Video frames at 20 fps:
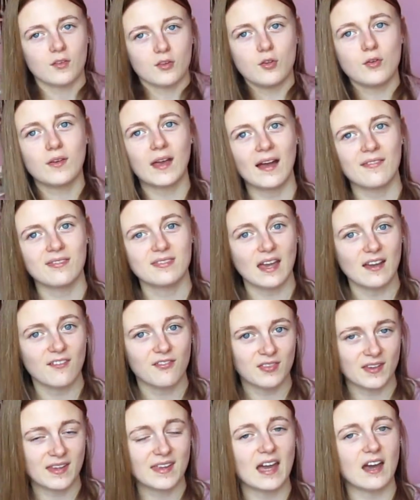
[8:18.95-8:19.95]
You can
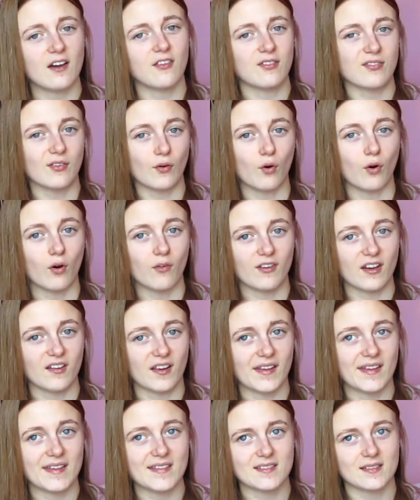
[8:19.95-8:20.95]
definitely get a 4
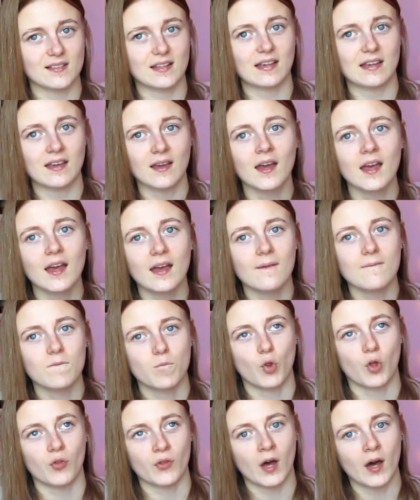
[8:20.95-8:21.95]
very easily
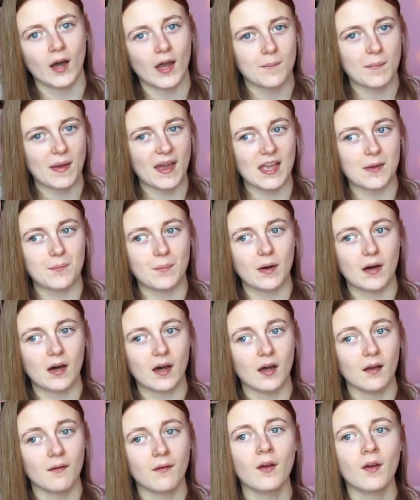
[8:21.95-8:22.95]
on the higher paper,